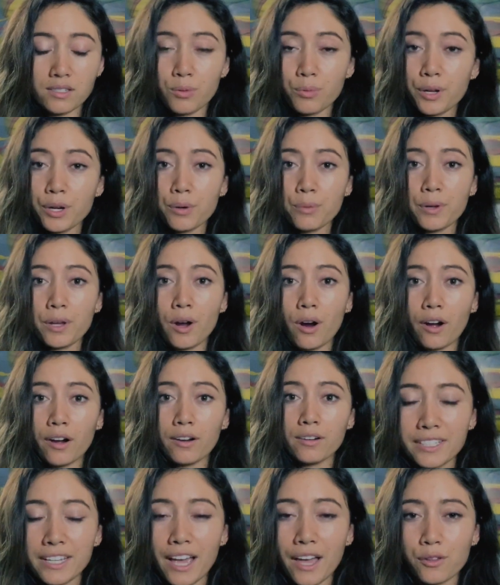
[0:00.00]
So here we
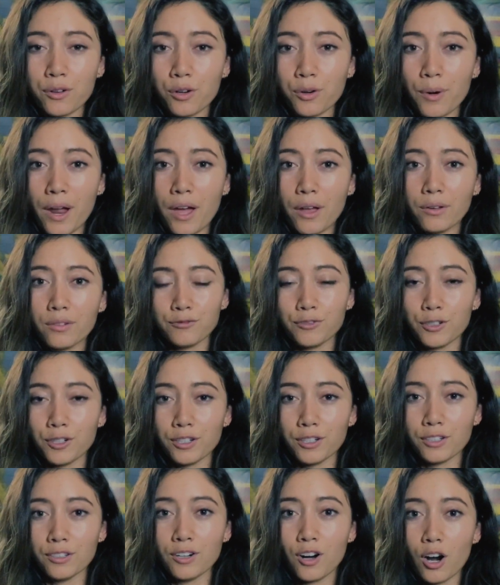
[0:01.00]
are, gather around
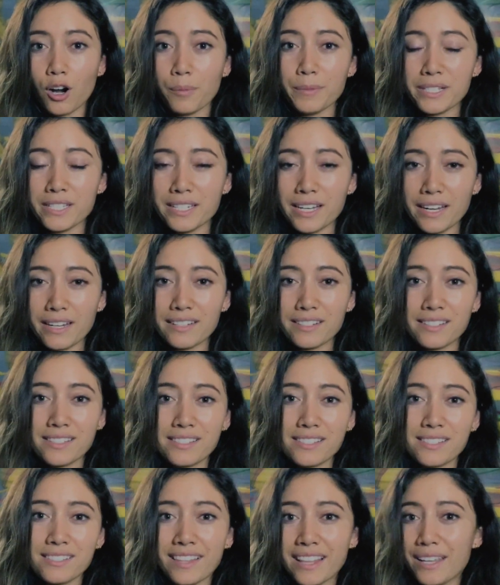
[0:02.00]
for our
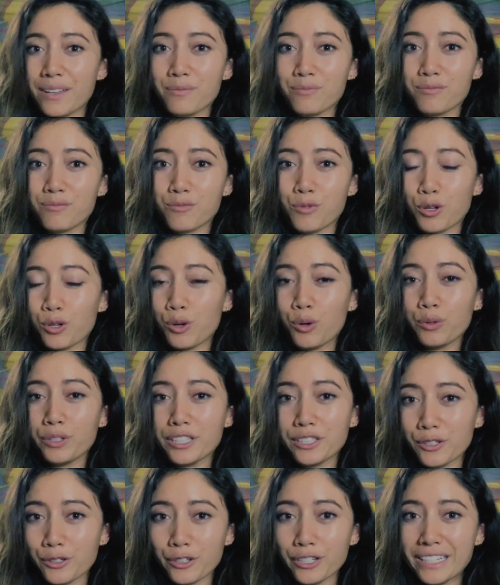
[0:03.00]
mistakes that we're
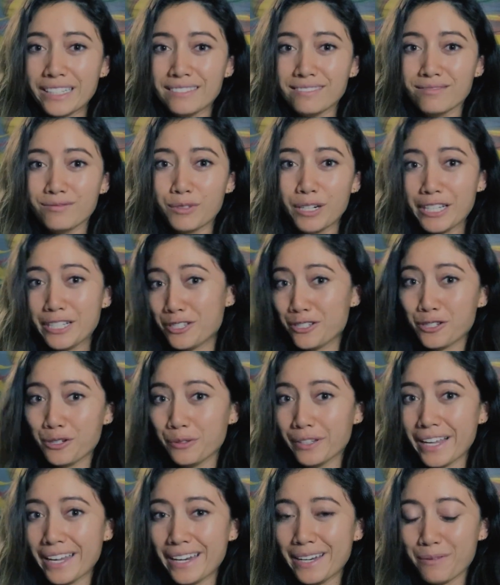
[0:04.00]
only learning when it's
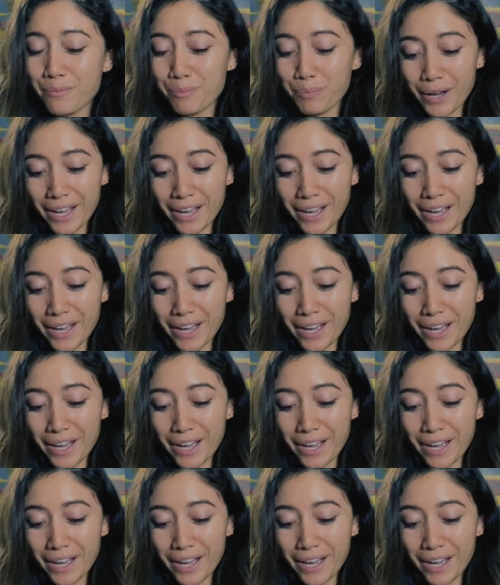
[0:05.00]
too late.